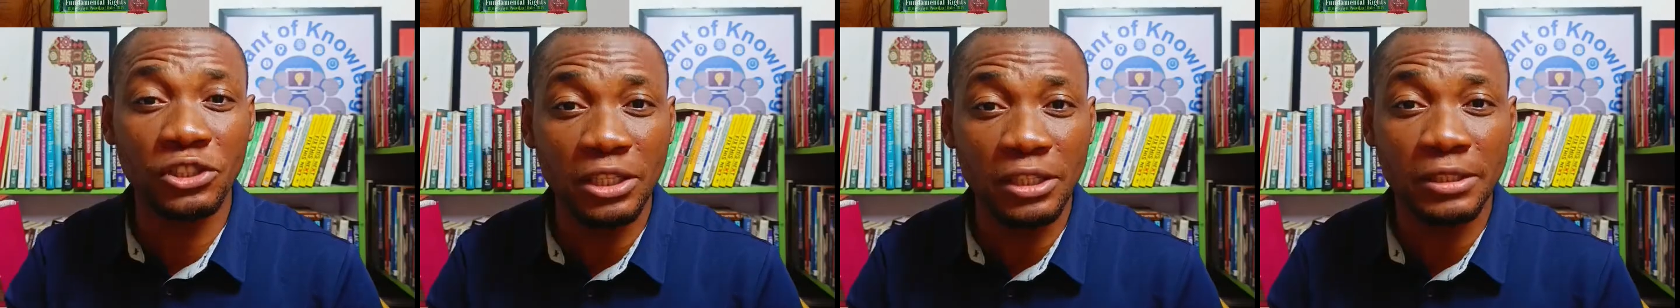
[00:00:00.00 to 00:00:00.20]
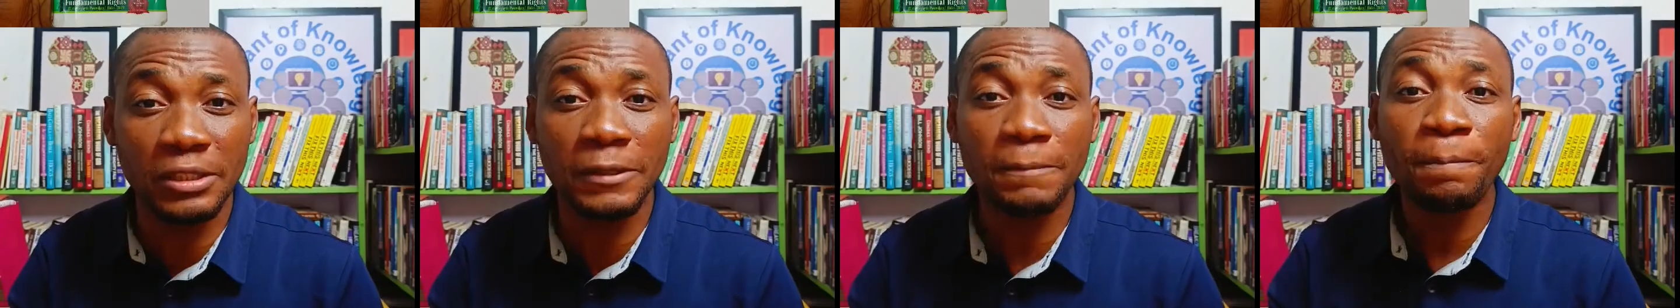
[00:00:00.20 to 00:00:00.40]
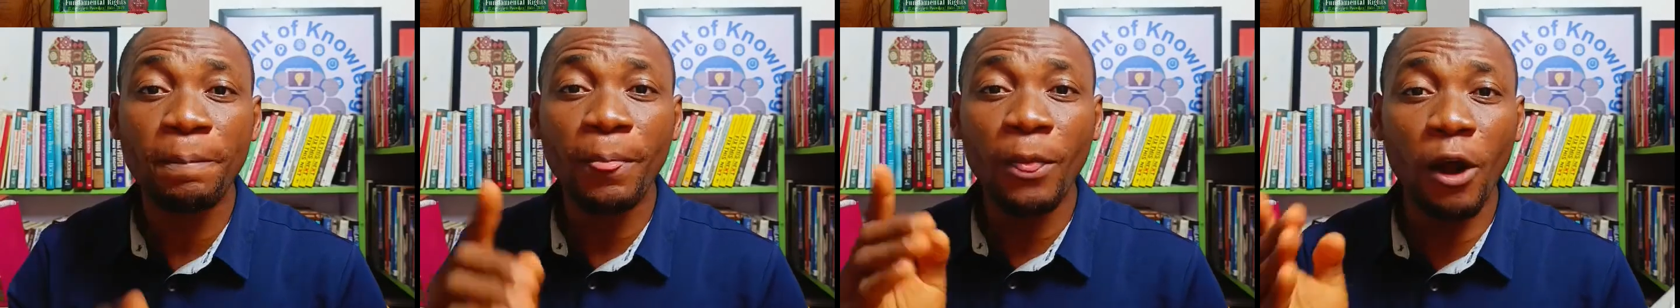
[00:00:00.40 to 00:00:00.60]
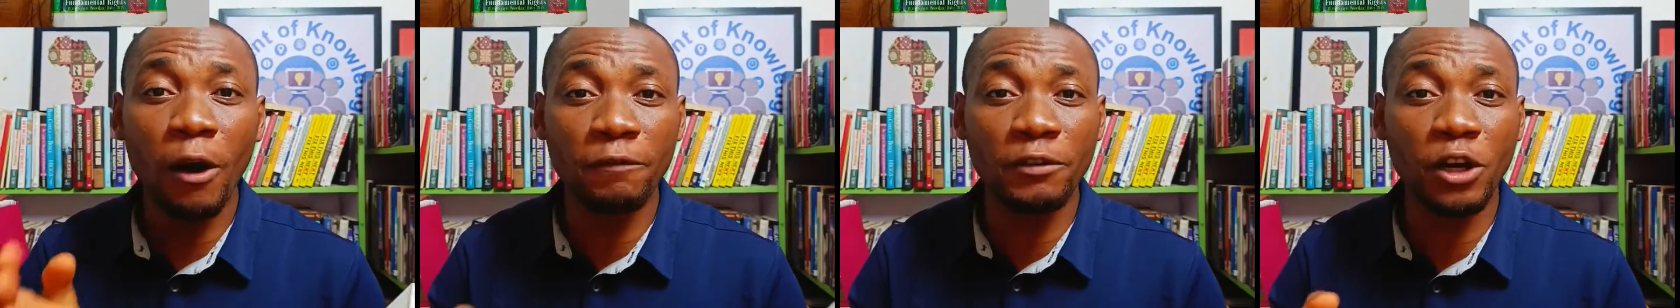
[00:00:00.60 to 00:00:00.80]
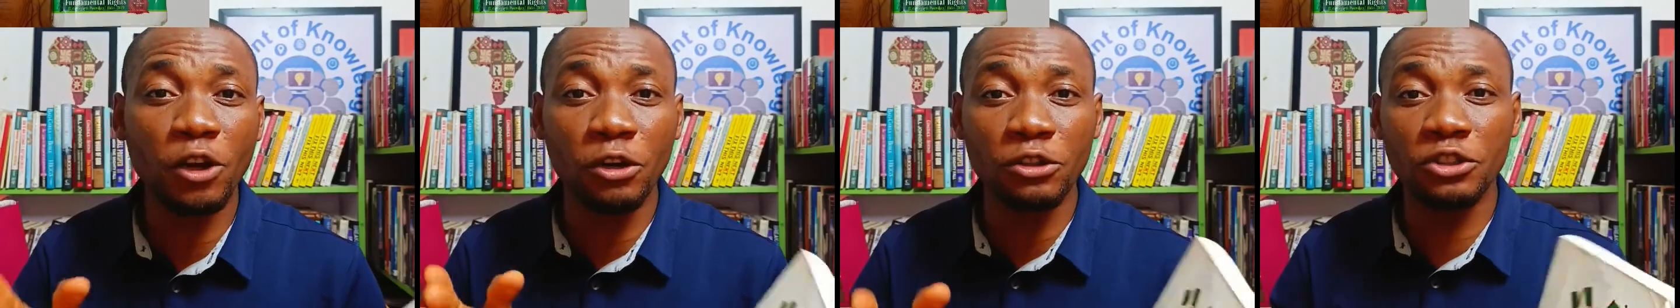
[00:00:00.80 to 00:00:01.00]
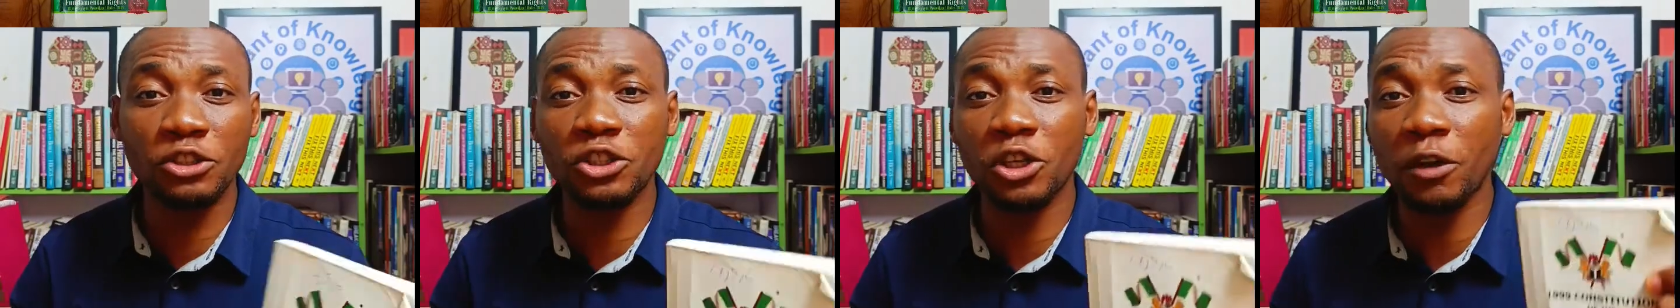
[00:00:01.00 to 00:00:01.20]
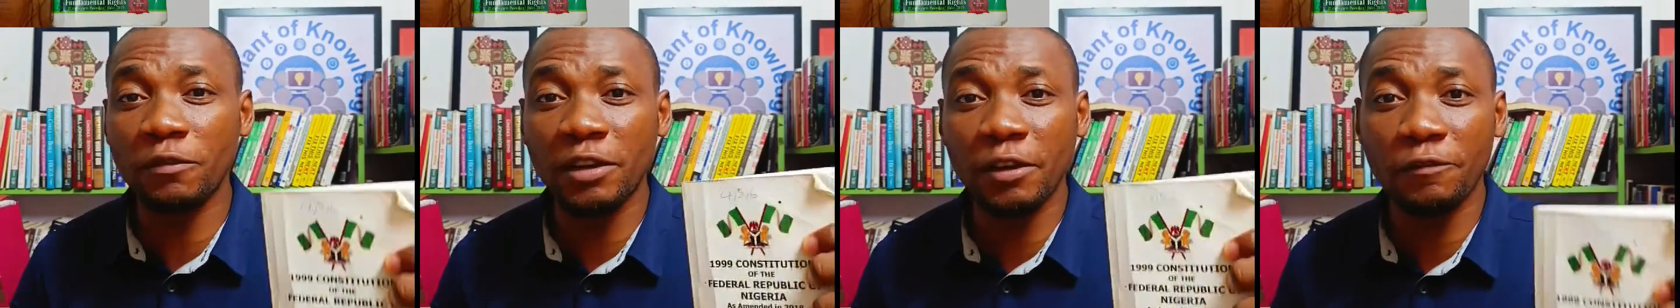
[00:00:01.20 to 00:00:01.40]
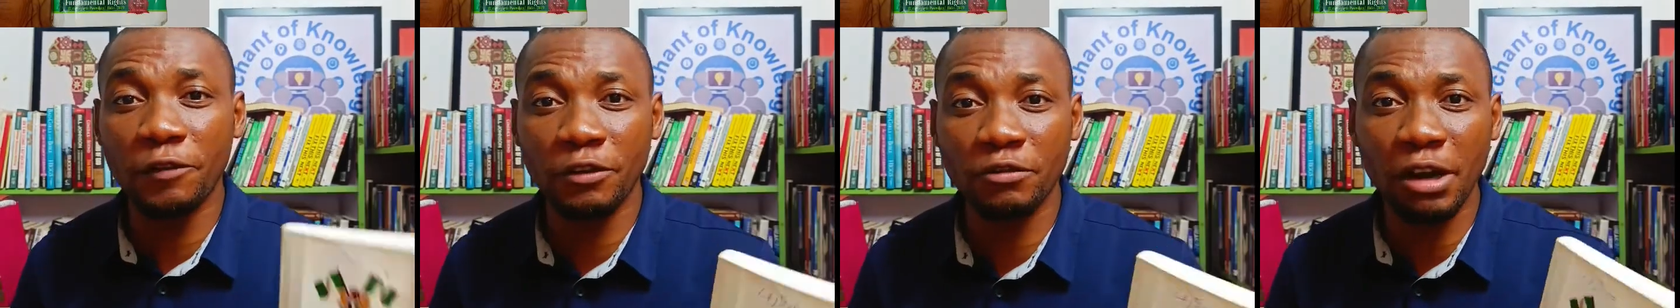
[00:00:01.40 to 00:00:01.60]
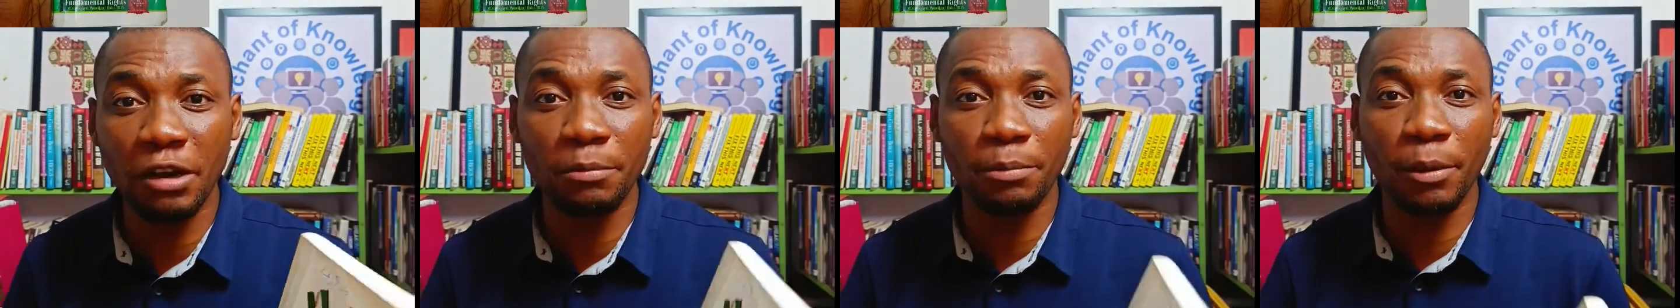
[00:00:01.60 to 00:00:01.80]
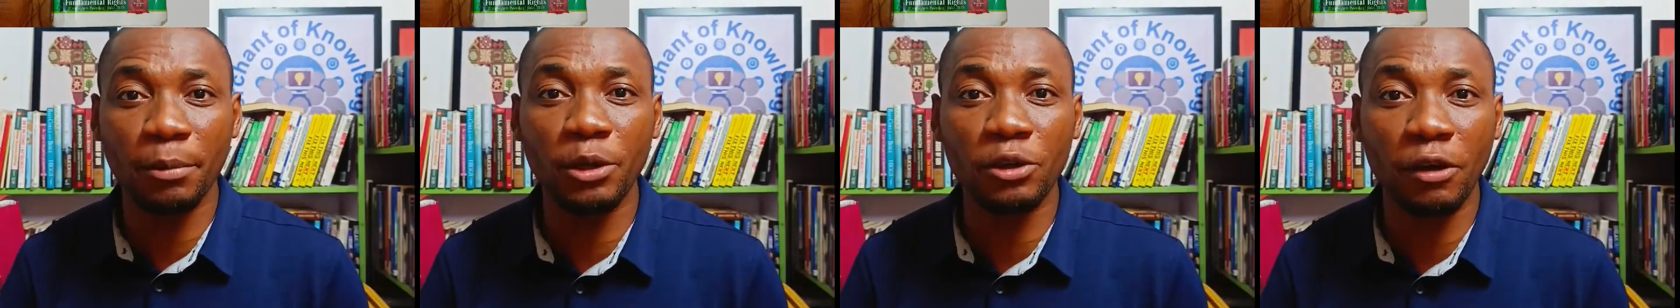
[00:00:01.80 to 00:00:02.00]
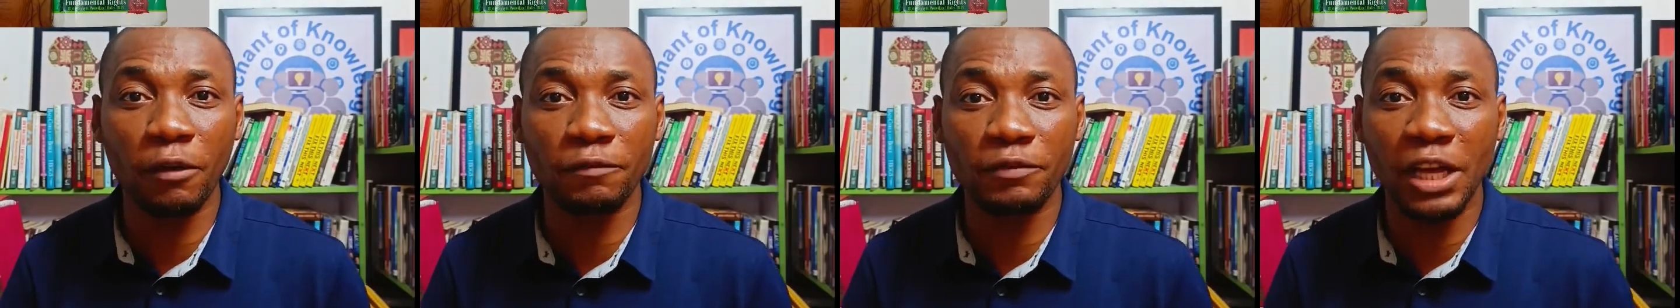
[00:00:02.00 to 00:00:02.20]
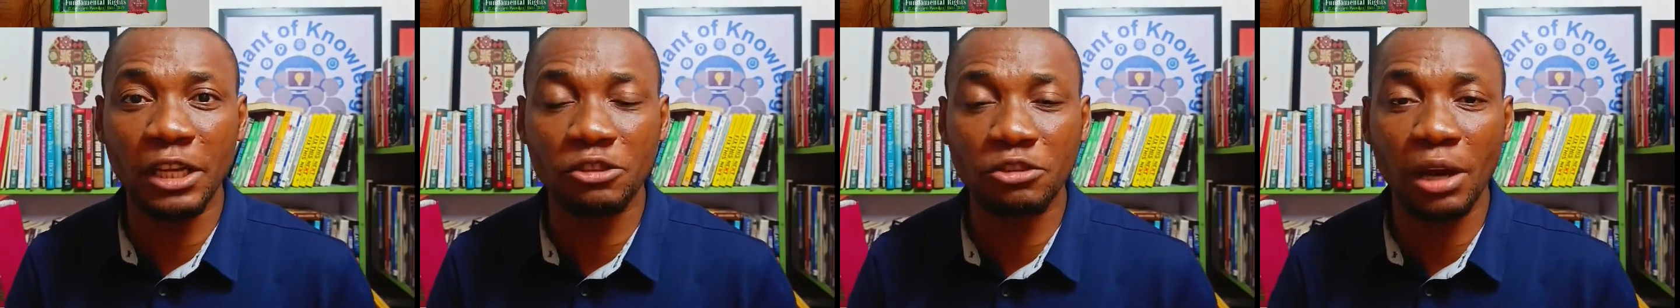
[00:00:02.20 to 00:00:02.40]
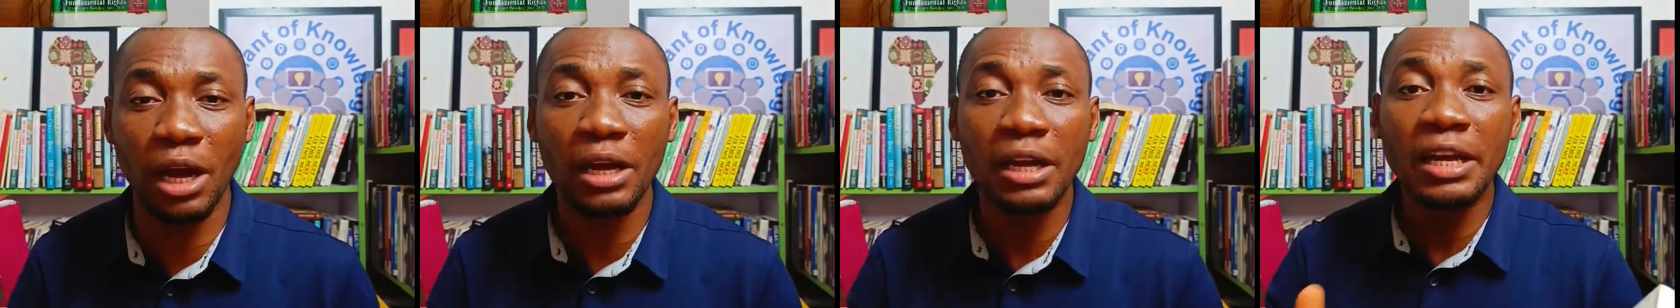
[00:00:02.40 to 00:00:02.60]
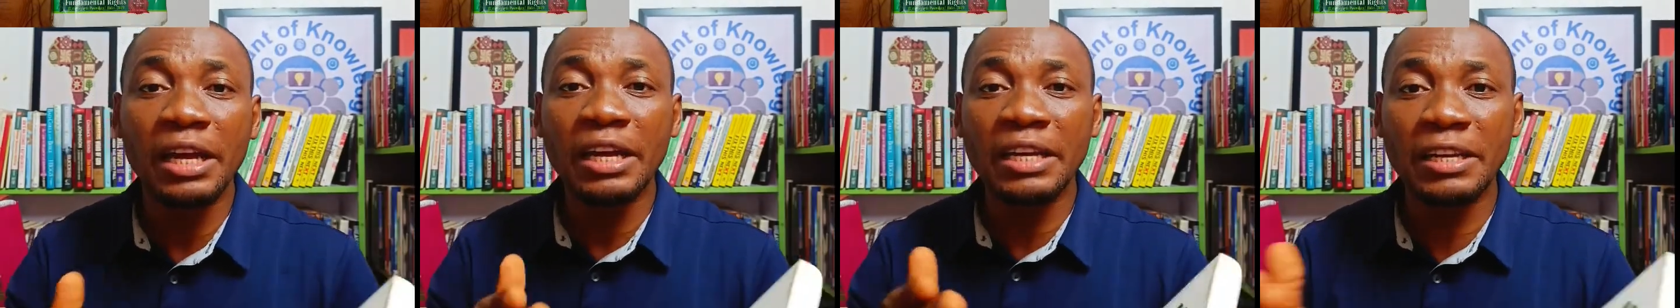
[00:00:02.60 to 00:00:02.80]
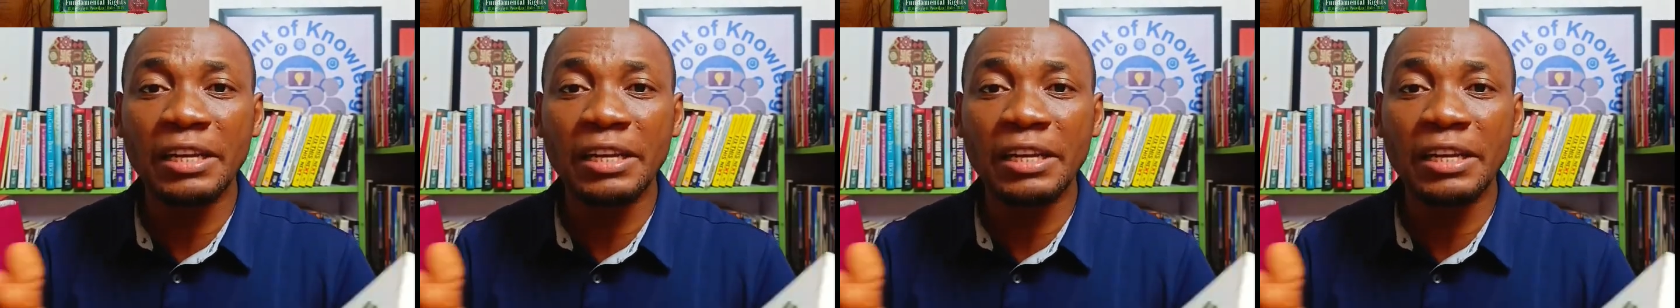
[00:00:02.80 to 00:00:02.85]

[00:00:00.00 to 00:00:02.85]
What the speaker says: 6 of the Constitution of the Federal Republic of Nigeria.